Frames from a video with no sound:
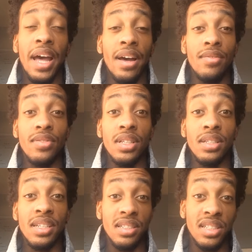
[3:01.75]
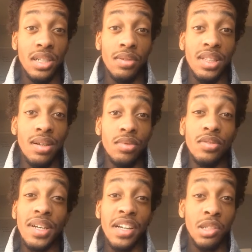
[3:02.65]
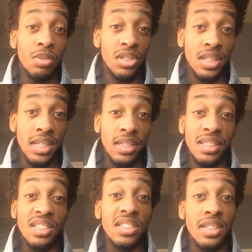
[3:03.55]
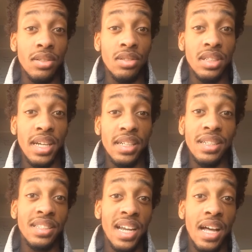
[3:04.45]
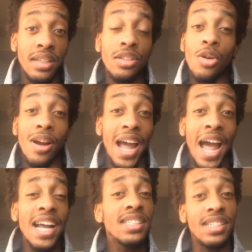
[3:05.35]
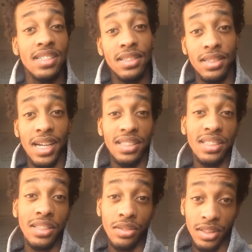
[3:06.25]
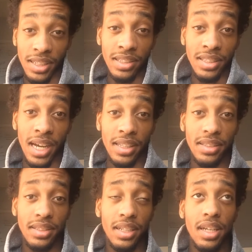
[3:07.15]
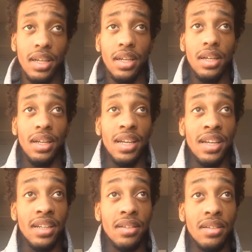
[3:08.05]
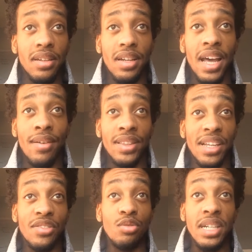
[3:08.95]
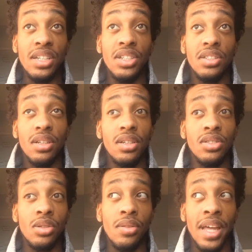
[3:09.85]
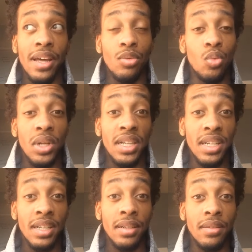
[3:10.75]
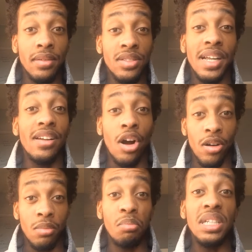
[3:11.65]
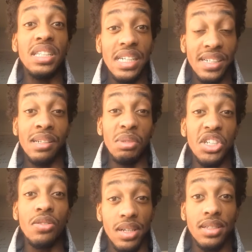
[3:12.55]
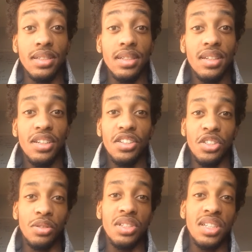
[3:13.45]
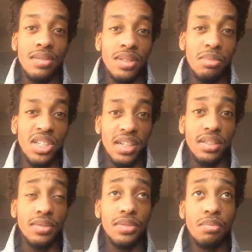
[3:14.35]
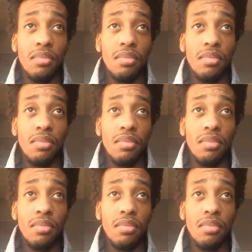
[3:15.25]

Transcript: have the necessary level of expertise and skill set and talent, or access to that skill set and talent, and having that in reach, so that our ability can be trusted to achieve an objective.